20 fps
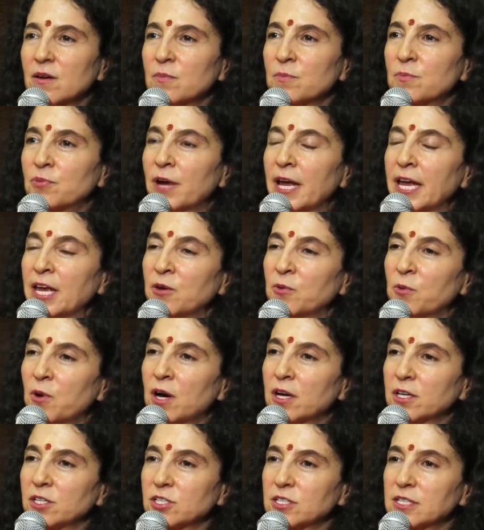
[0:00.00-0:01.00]

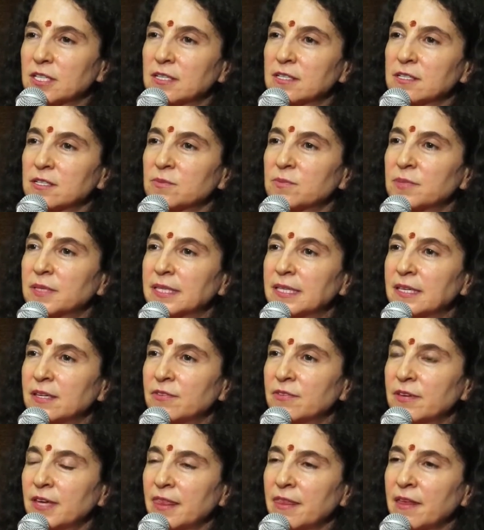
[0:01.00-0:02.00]
brainwashed into
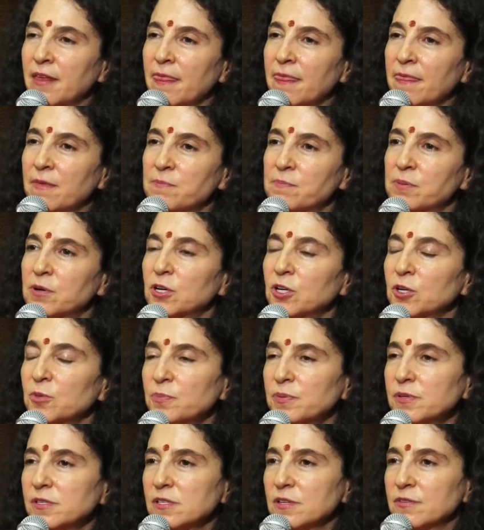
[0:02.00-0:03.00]
believing that the
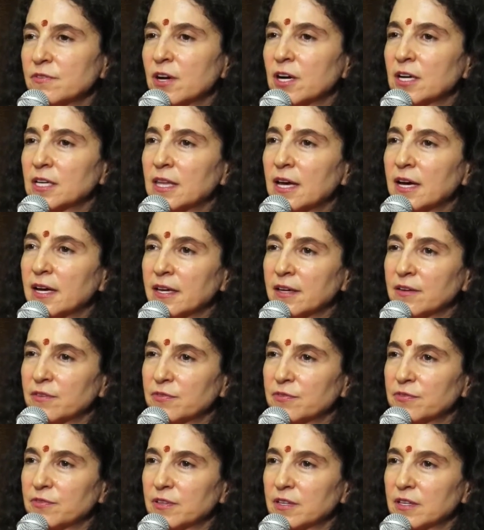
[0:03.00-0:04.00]
purpose of our
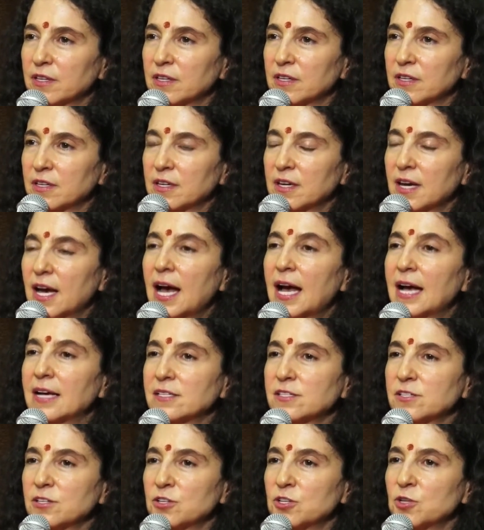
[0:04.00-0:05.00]
life
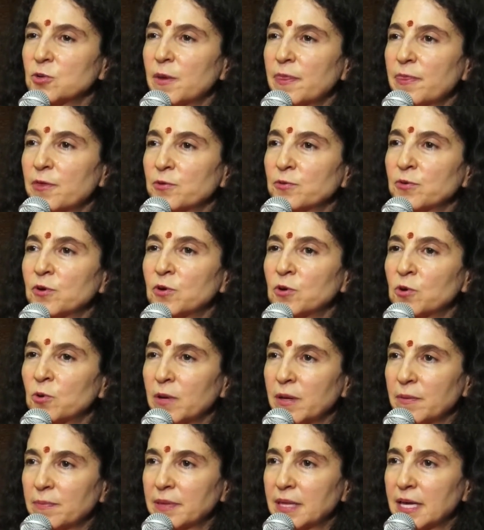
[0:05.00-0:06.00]
has to do with the role
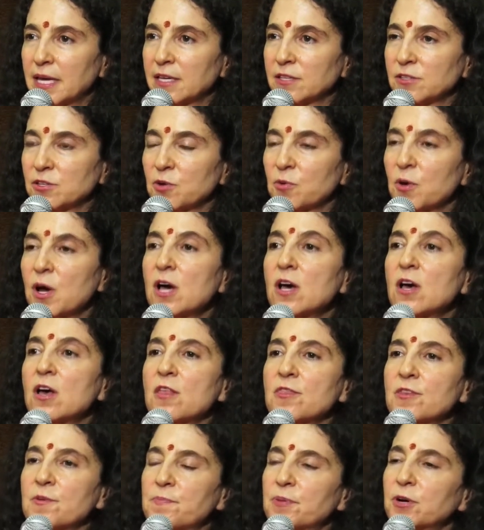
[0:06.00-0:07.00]
we play. So
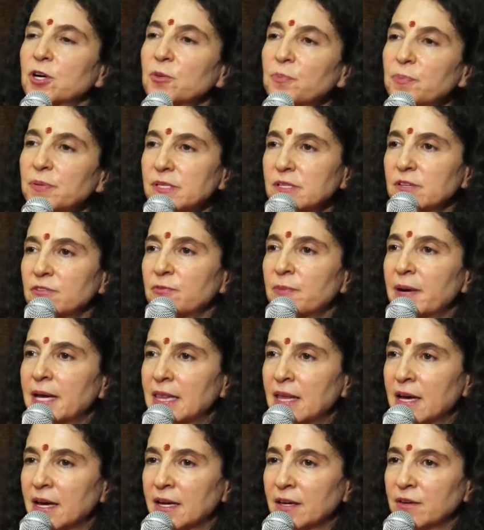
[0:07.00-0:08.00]
the purpose of my
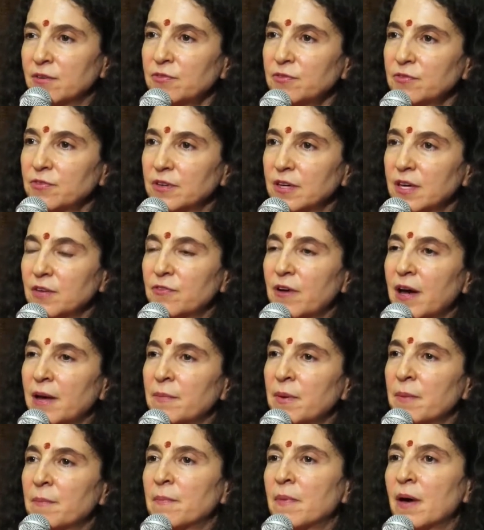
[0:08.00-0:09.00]
life, if
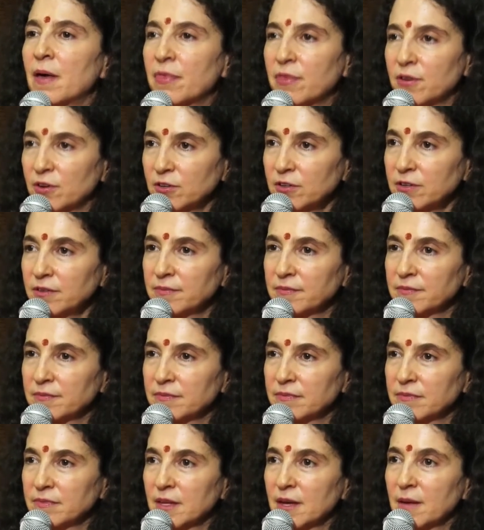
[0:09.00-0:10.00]
I'm a mother,
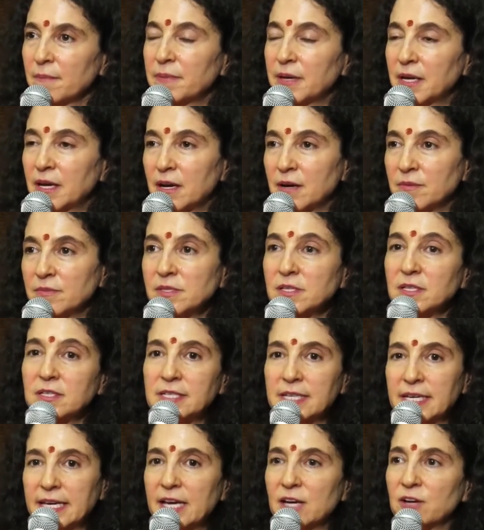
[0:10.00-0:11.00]
becomes to
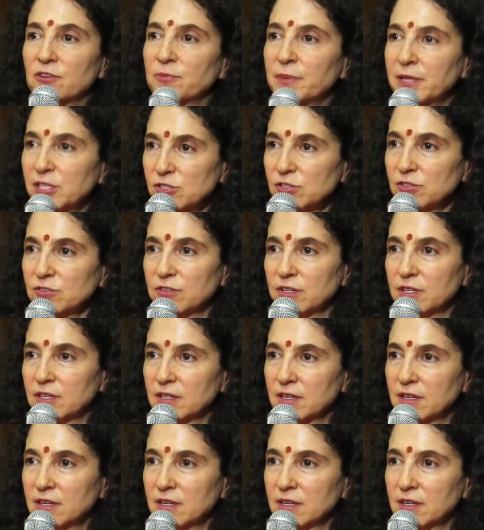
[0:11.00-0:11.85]
take care of my children.